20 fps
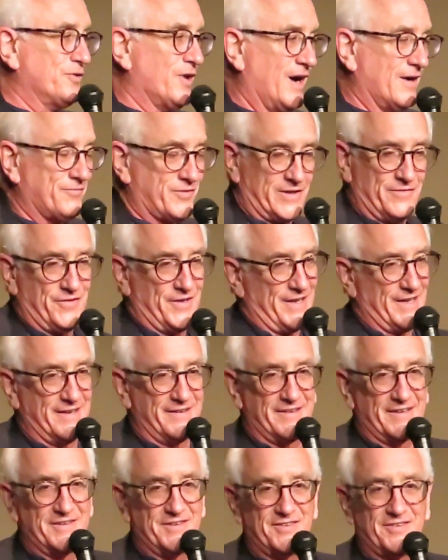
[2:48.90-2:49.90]
Love living
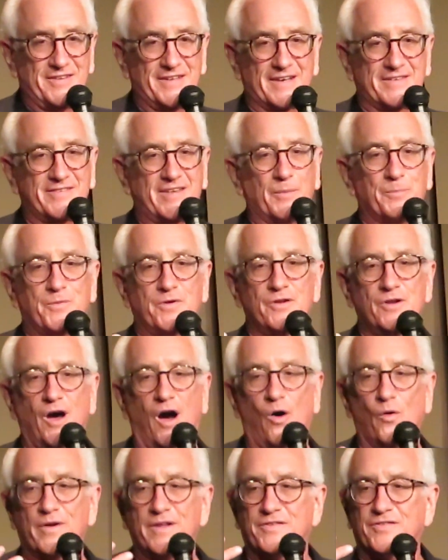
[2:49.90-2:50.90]
in D.C., except, you
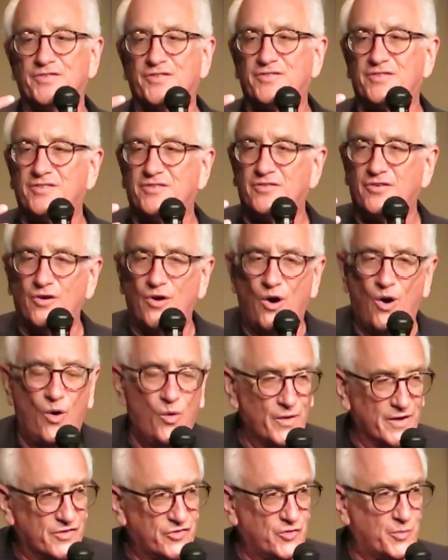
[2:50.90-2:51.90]
know, it's
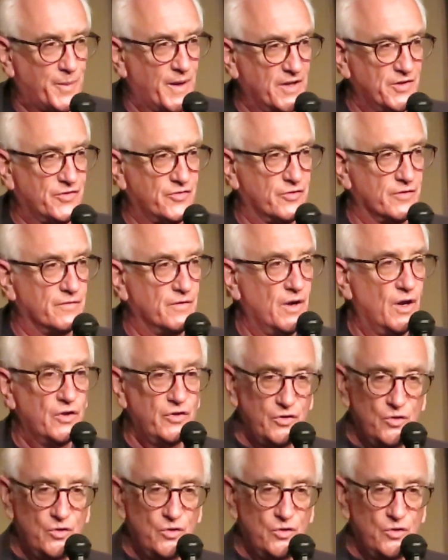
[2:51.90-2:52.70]
so expensive.